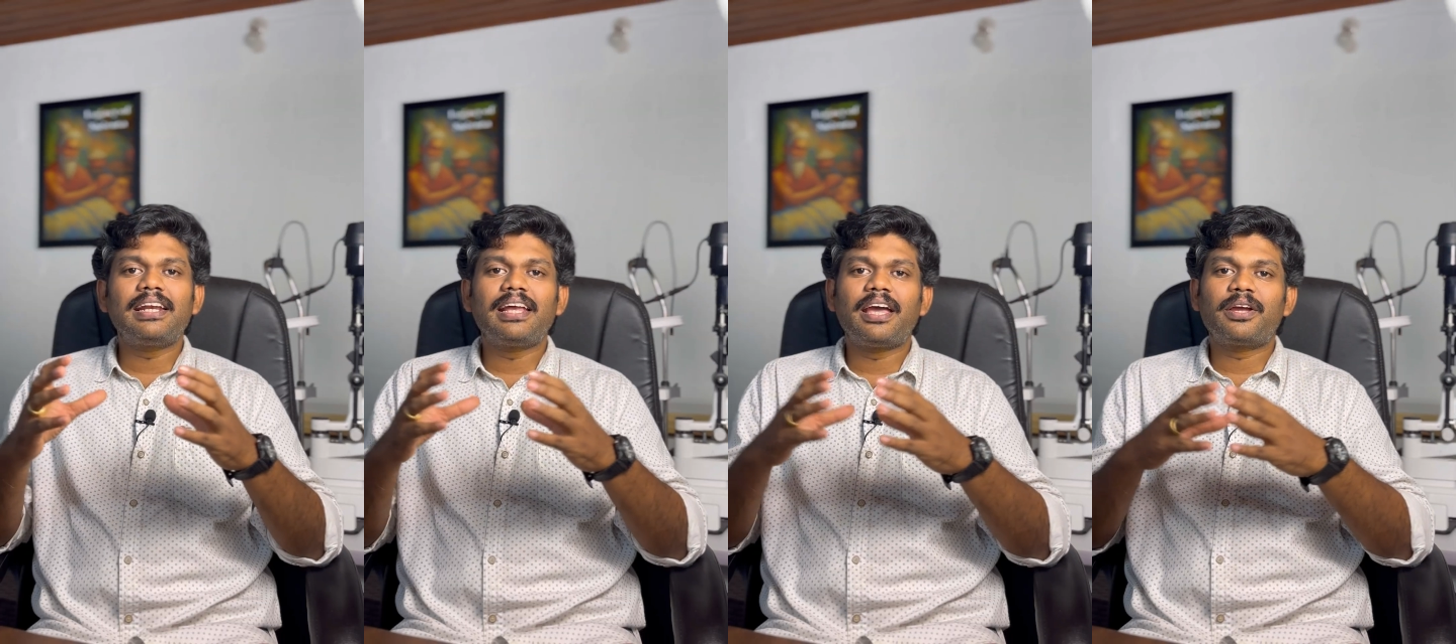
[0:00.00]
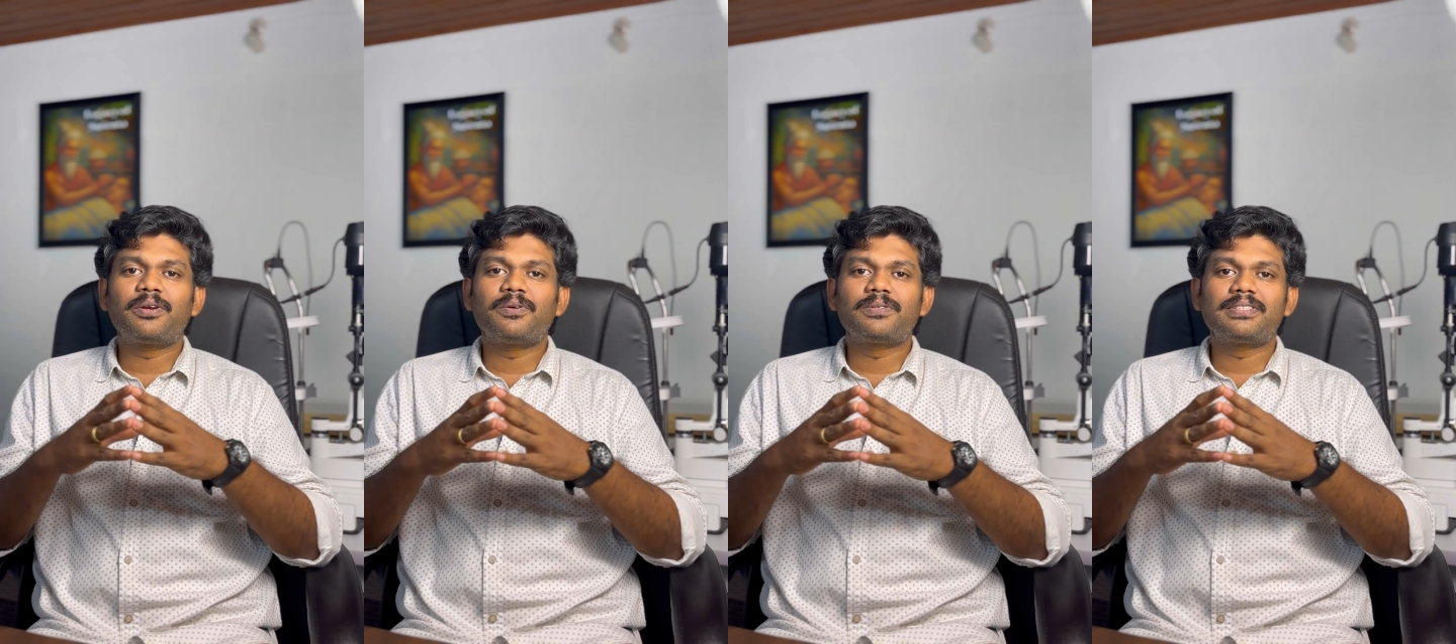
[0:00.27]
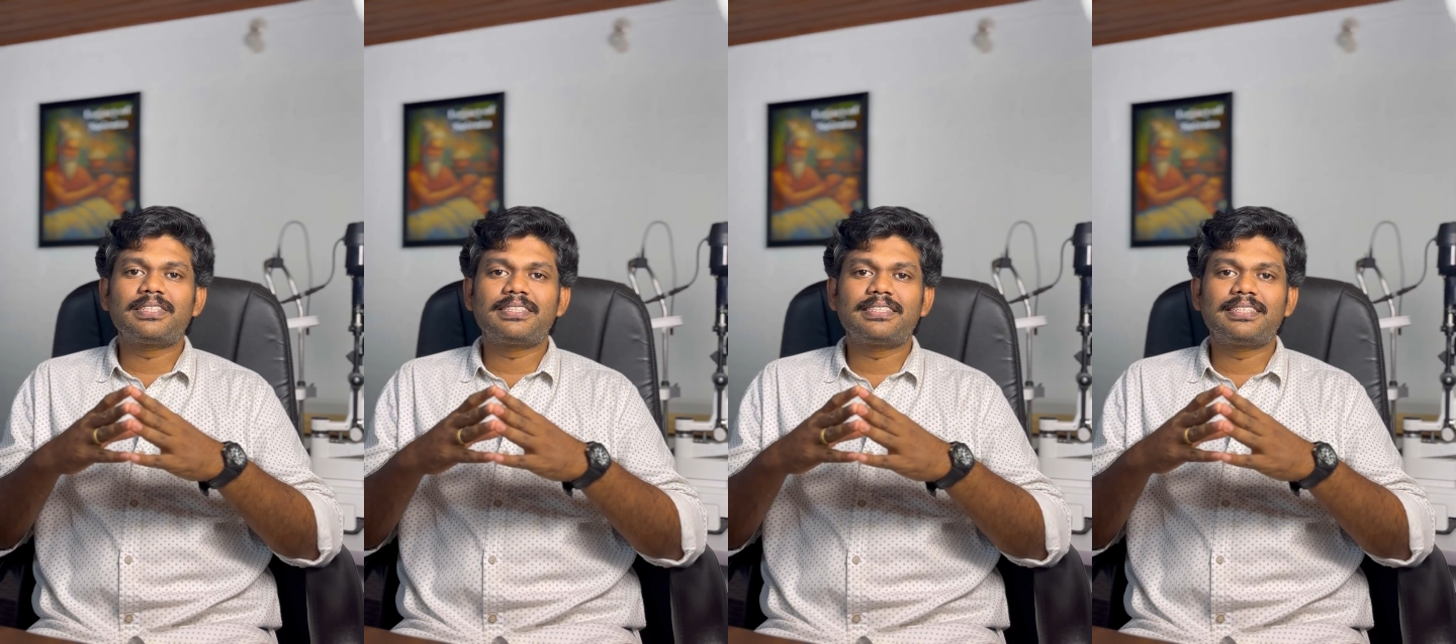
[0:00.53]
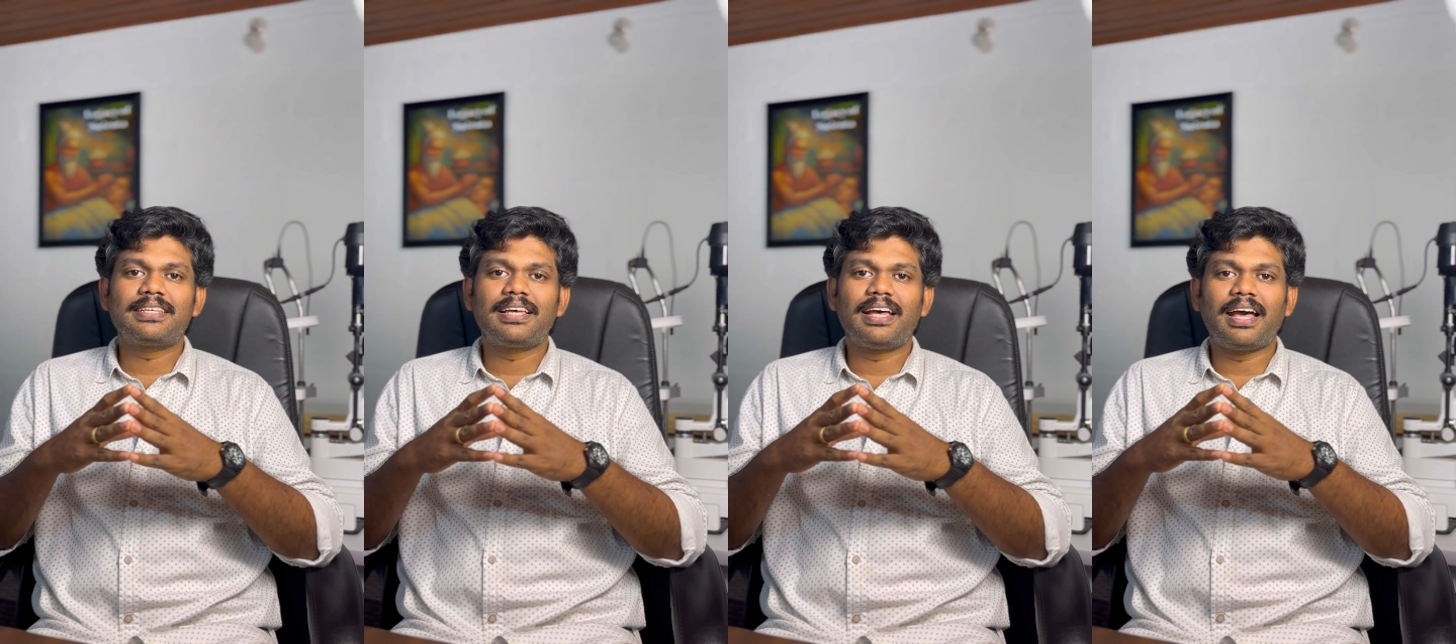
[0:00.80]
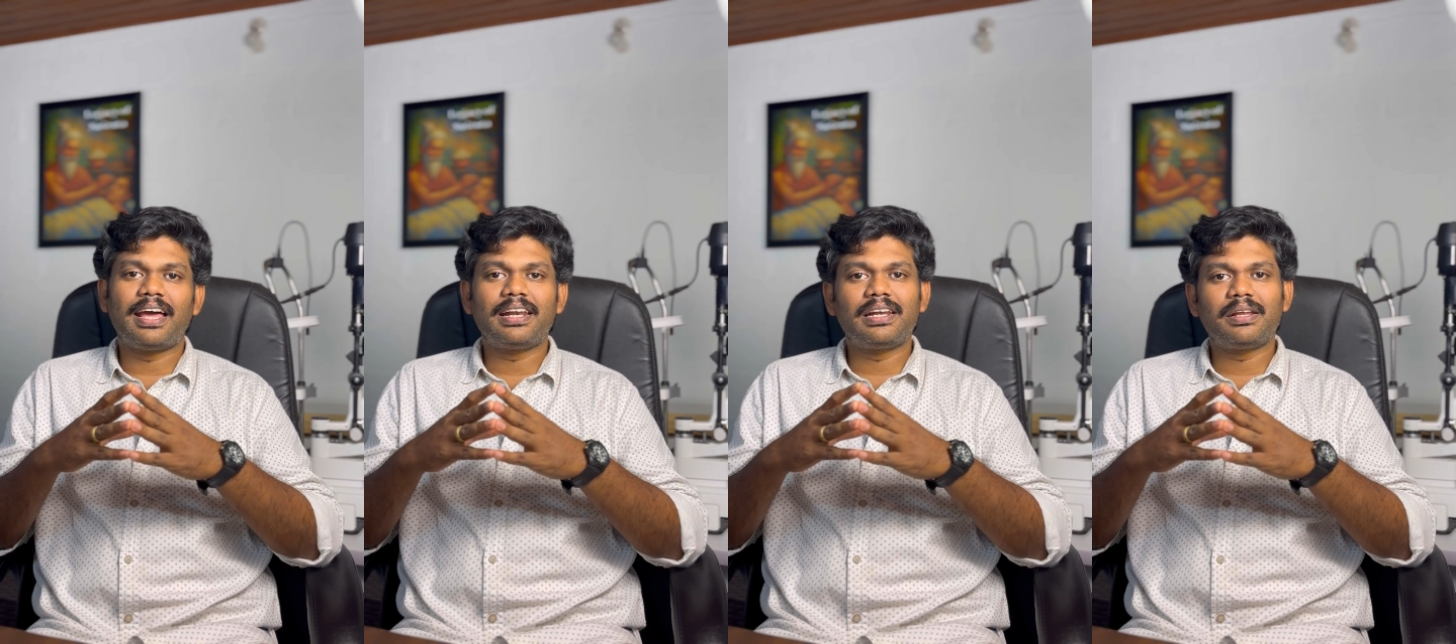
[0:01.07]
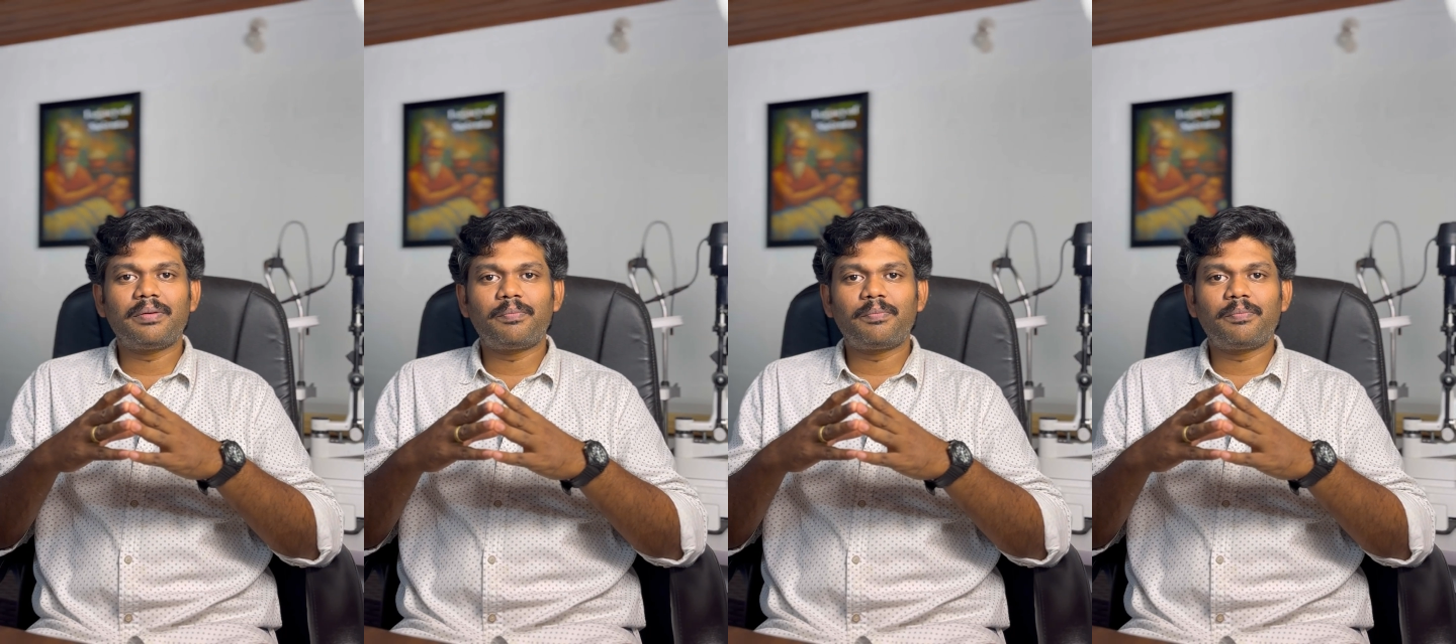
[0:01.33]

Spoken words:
diagnosis and